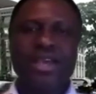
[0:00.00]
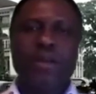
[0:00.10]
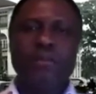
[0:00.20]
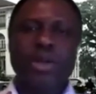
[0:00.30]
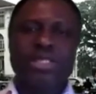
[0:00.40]

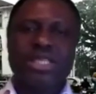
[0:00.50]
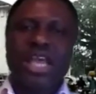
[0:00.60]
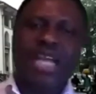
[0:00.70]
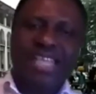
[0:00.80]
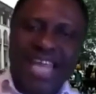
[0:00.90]
But if you
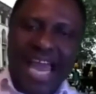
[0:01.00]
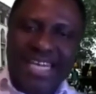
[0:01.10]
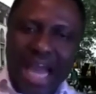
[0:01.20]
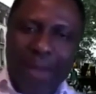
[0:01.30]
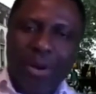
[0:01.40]
get any
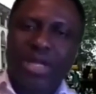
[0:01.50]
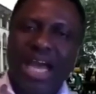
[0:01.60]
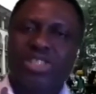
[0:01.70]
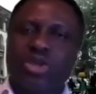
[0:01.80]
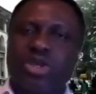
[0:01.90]
idea about
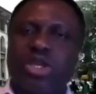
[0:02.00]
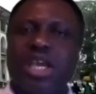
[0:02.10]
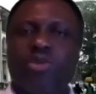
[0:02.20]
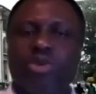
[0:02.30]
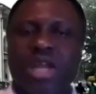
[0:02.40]
that, you can
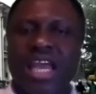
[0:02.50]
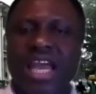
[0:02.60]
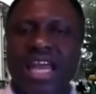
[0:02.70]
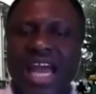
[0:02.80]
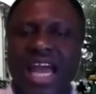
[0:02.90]
able
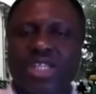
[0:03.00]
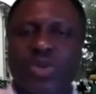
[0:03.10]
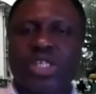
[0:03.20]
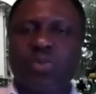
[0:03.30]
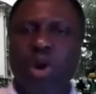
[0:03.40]
enlighten me
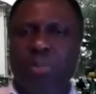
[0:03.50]
small.